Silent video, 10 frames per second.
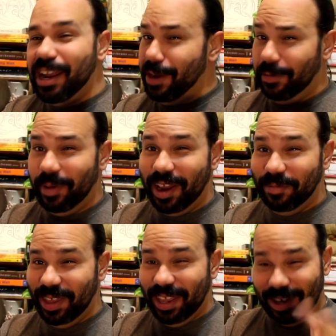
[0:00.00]
Never mind
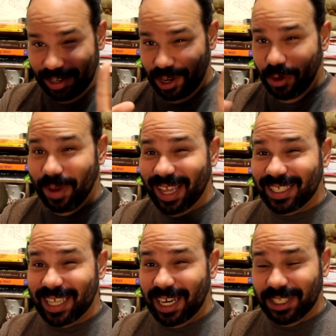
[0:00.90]
me. You know my
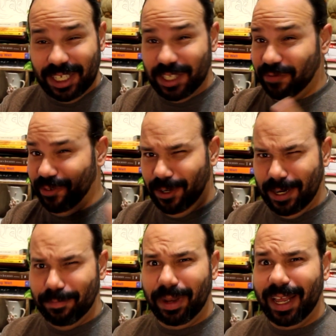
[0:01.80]
insanity is full
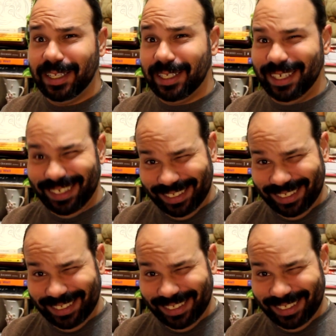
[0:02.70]
and blessed.